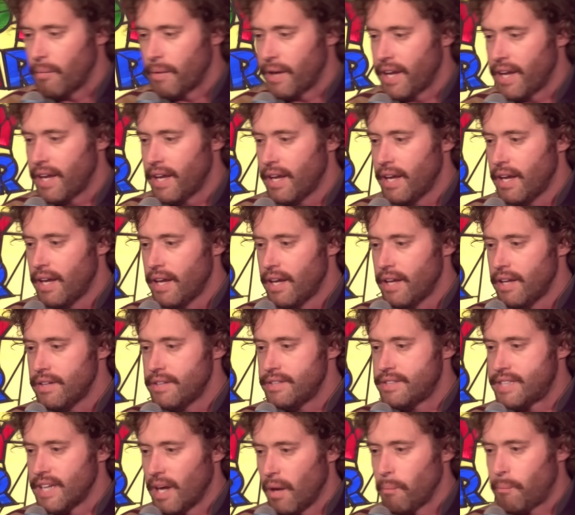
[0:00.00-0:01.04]
me.
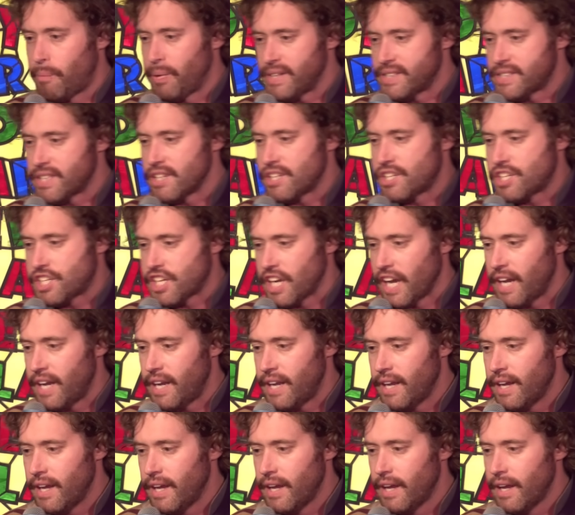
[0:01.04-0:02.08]
Dumb piece of shit.
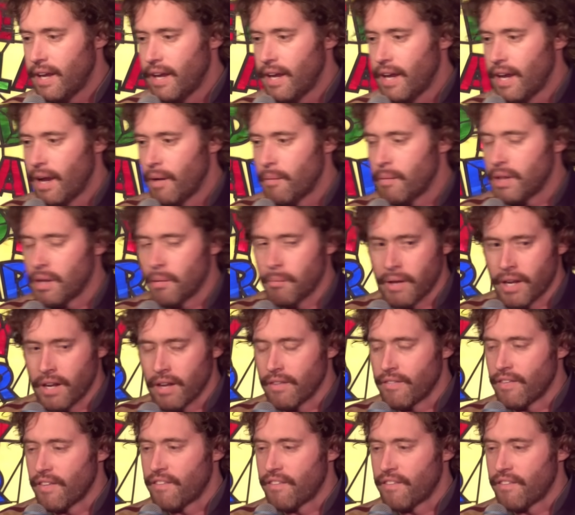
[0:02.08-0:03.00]
We're in the middle of